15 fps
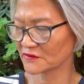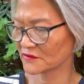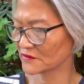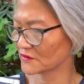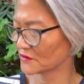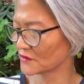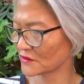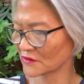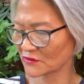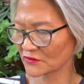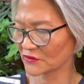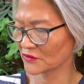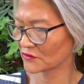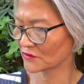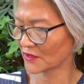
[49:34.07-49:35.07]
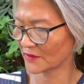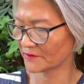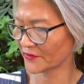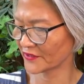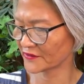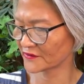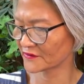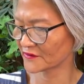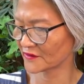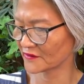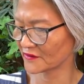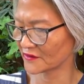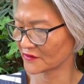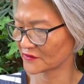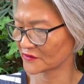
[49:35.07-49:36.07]
No, you are better than
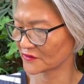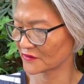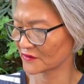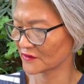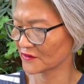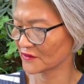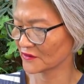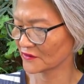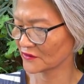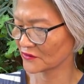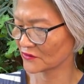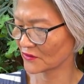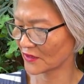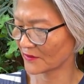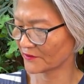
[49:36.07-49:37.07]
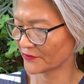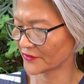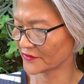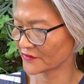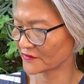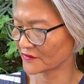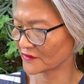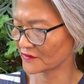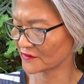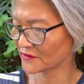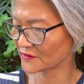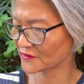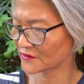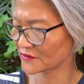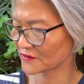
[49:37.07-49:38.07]
it. You are better than it.